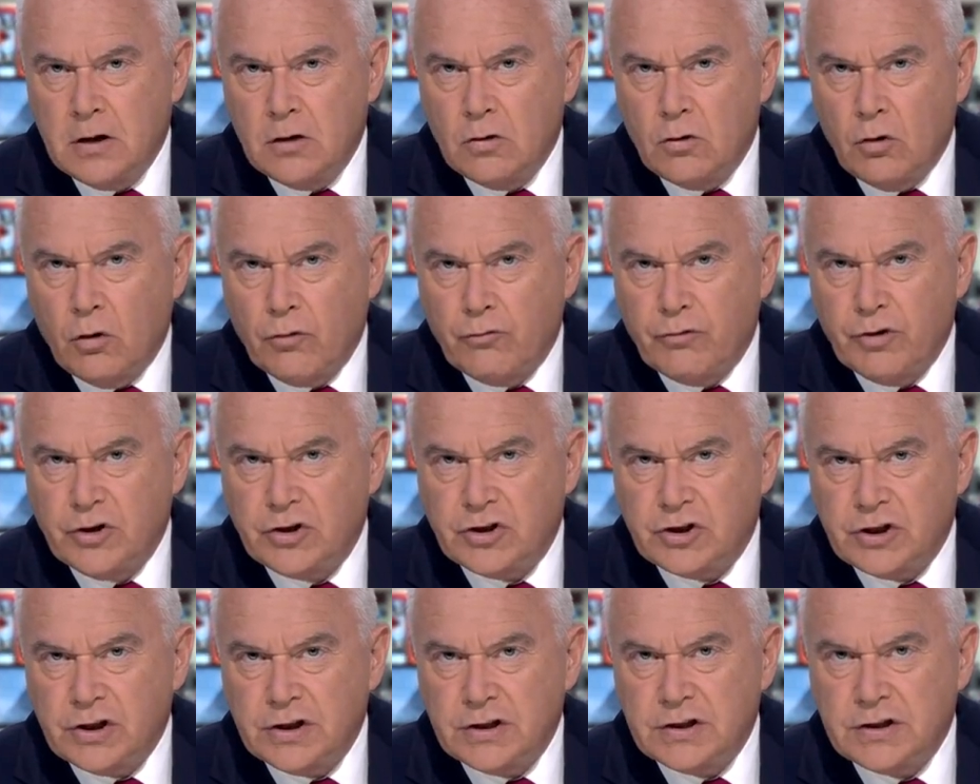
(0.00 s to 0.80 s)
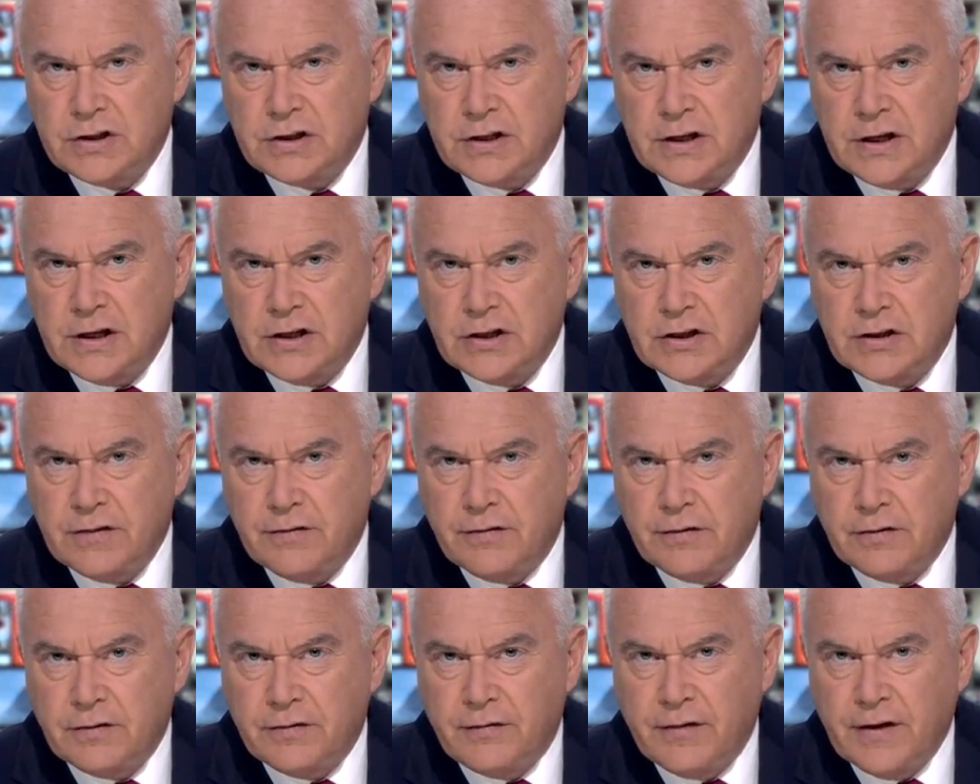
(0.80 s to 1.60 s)
Lord Richards, the Chief
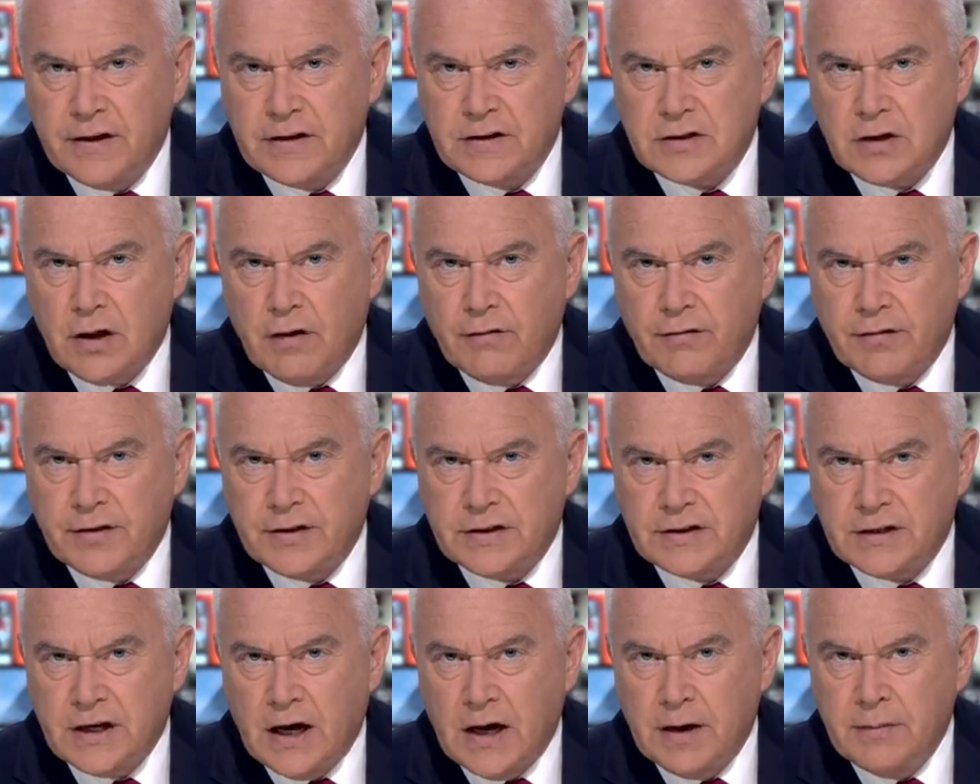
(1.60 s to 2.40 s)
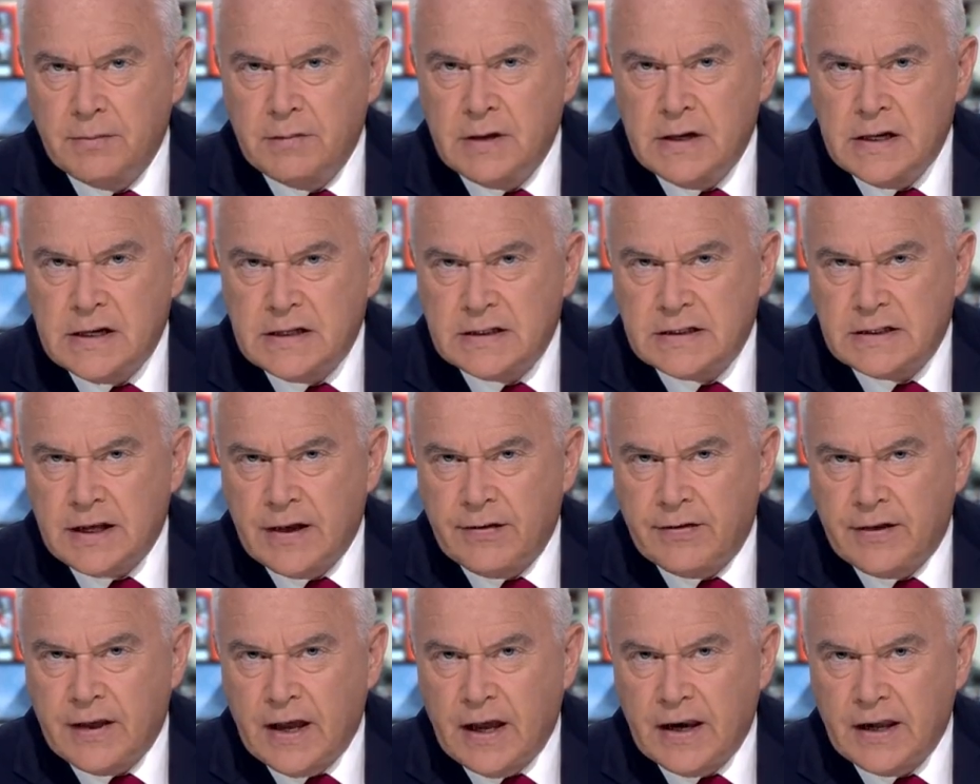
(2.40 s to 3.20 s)
of Defence Staff at the time, said
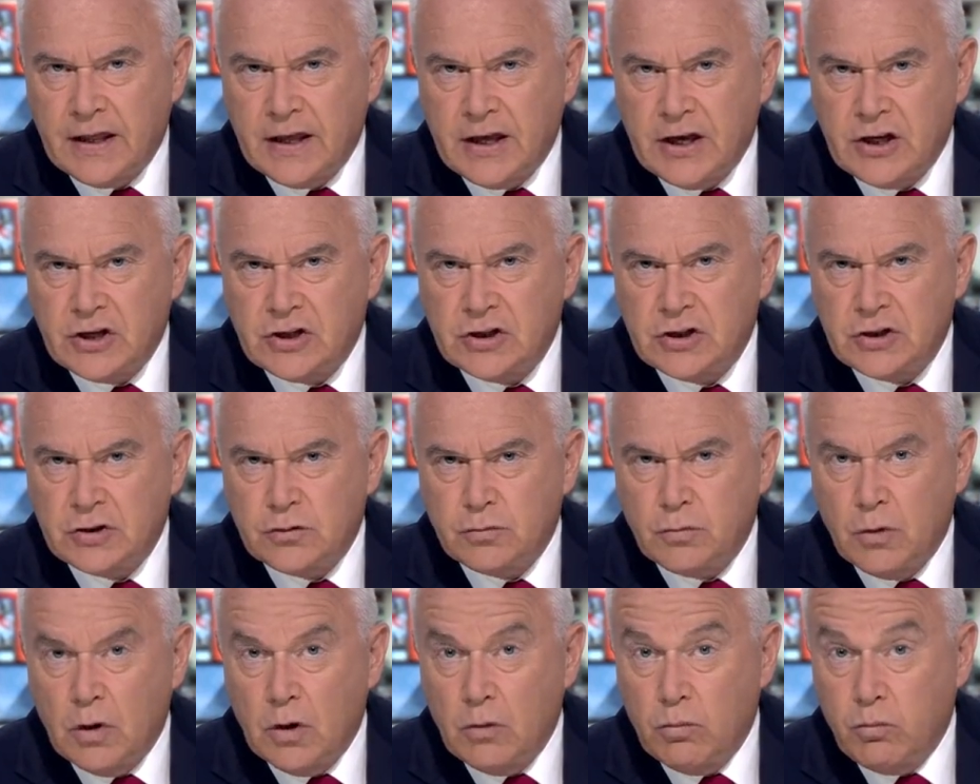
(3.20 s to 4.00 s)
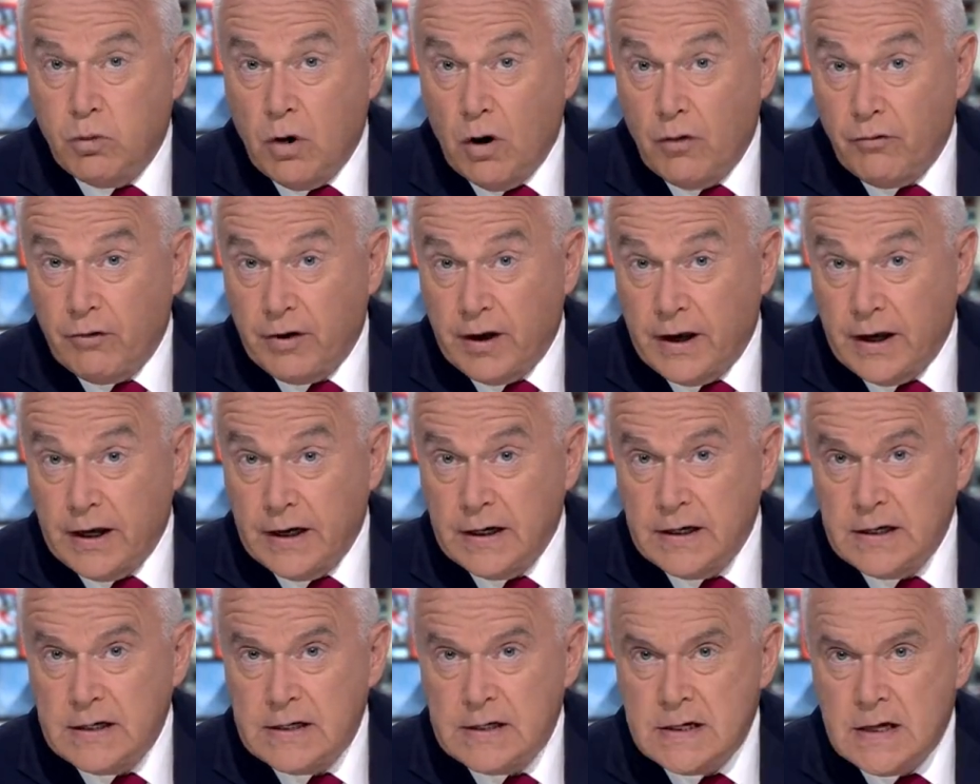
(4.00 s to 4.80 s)
the allegations were
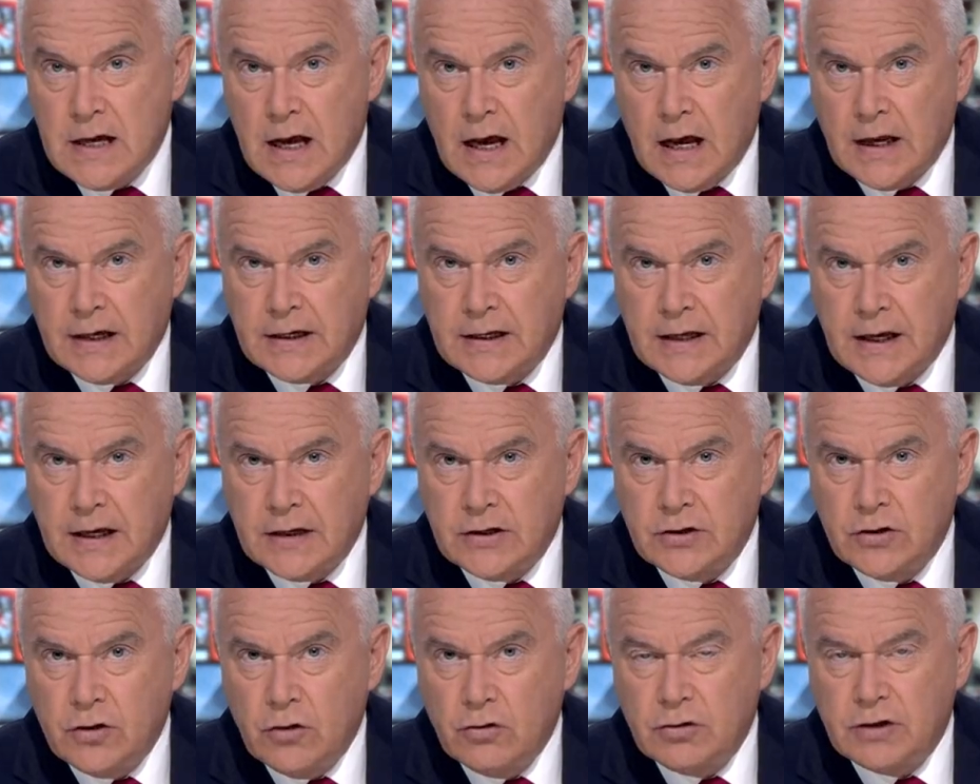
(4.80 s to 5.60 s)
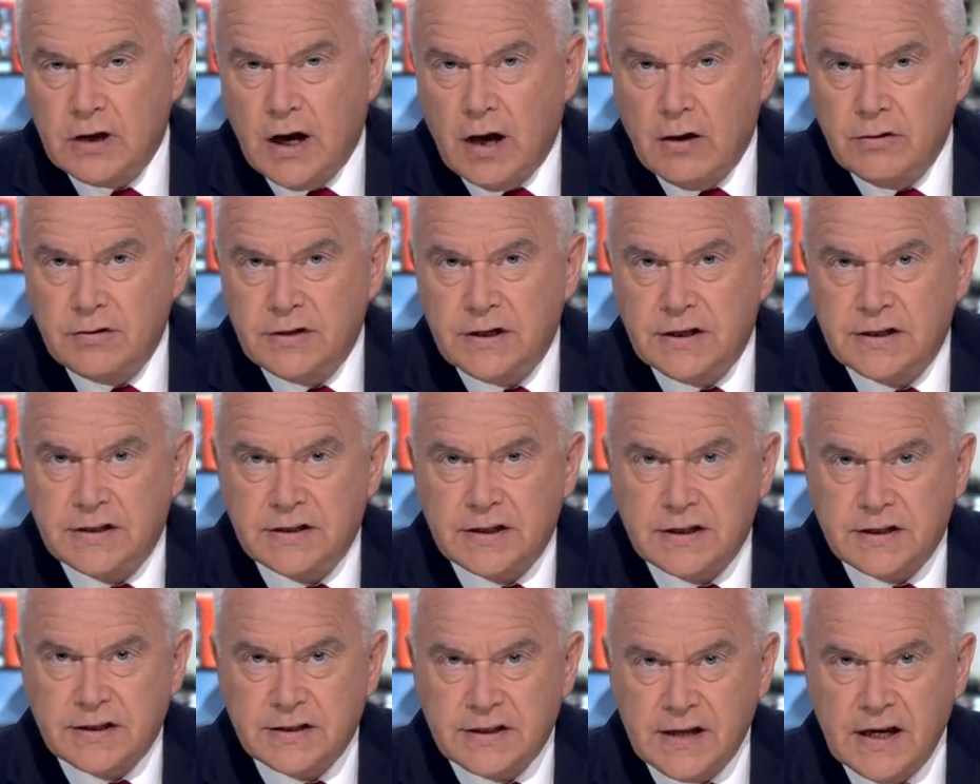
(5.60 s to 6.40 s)
worrying and he had no doubt his
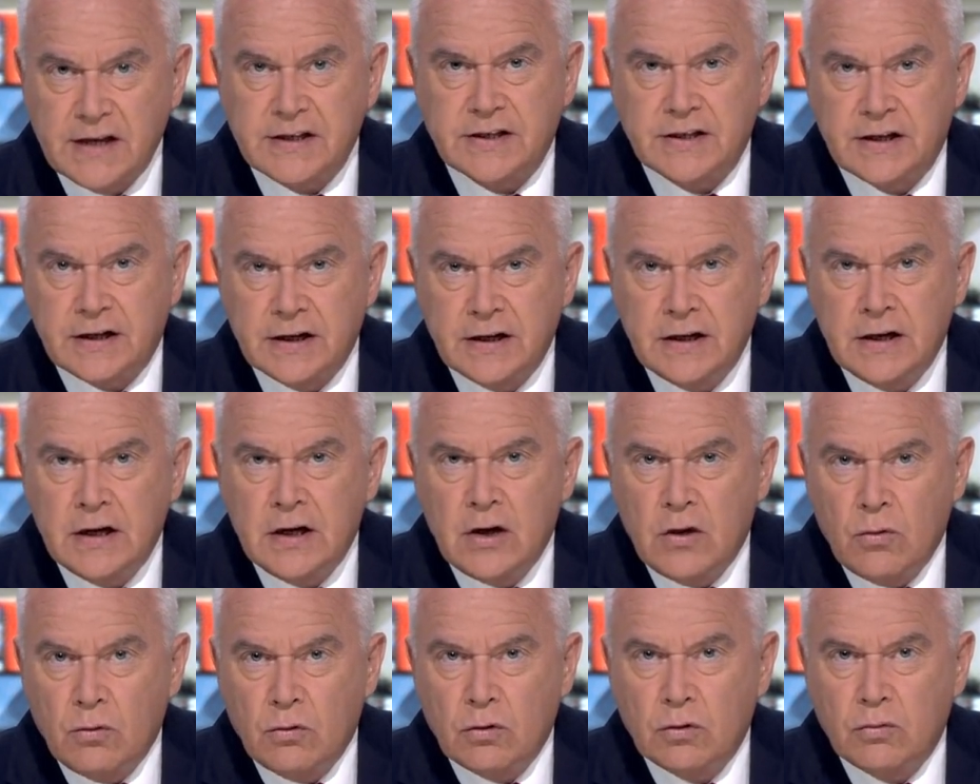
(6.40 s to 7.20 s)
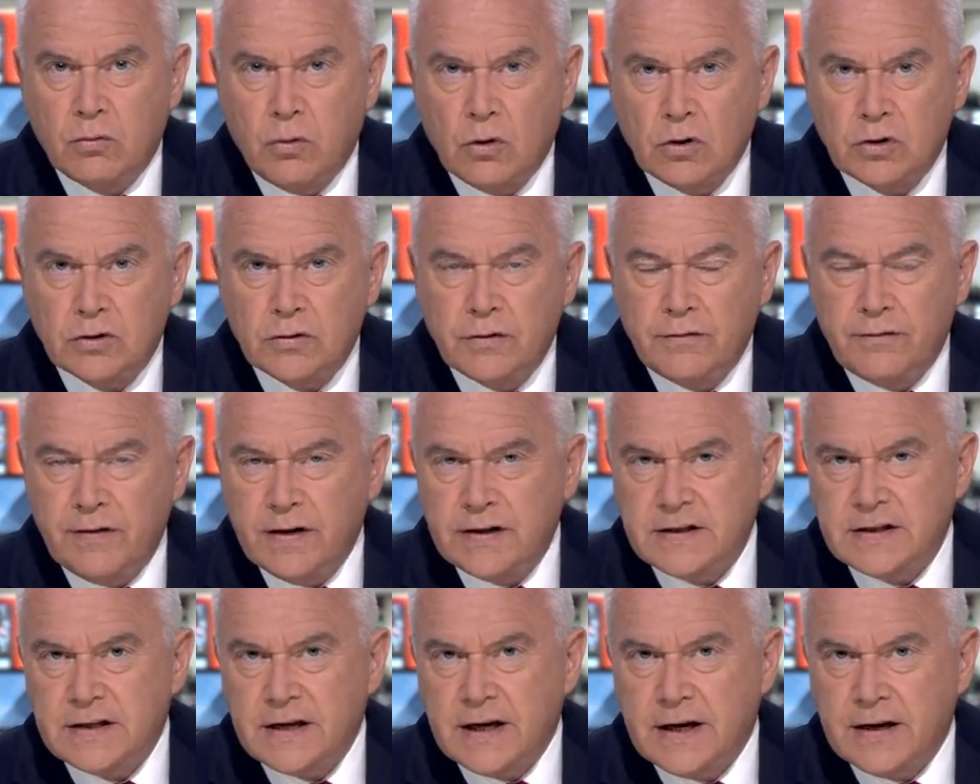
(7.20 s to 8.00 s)
successor would want to
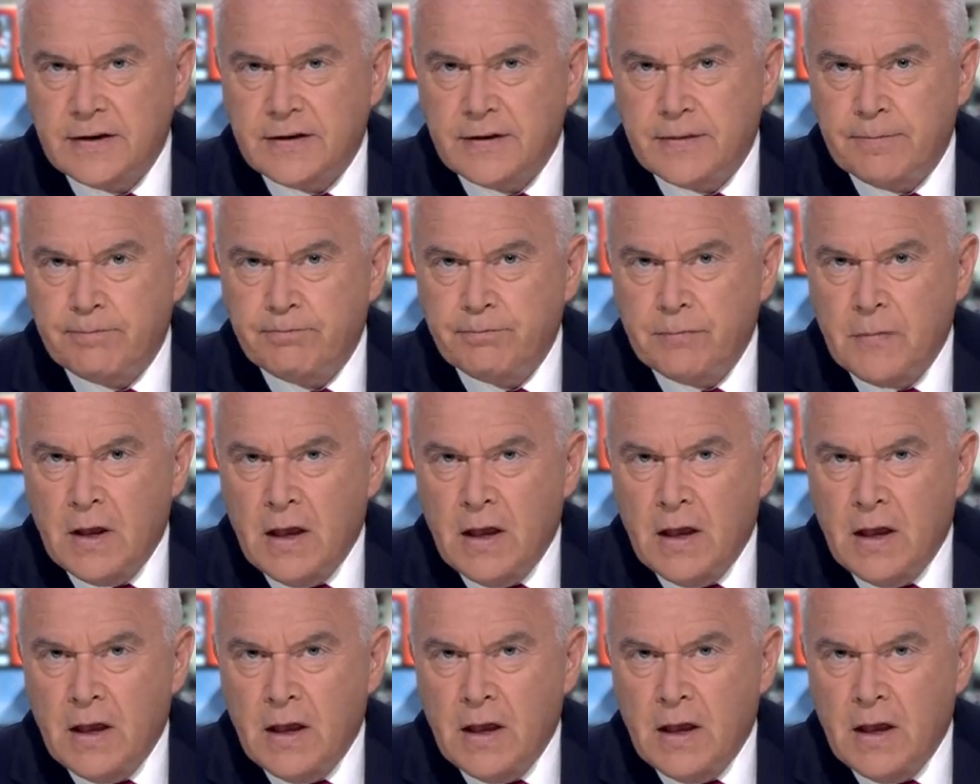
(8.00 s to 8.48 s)
investigate them.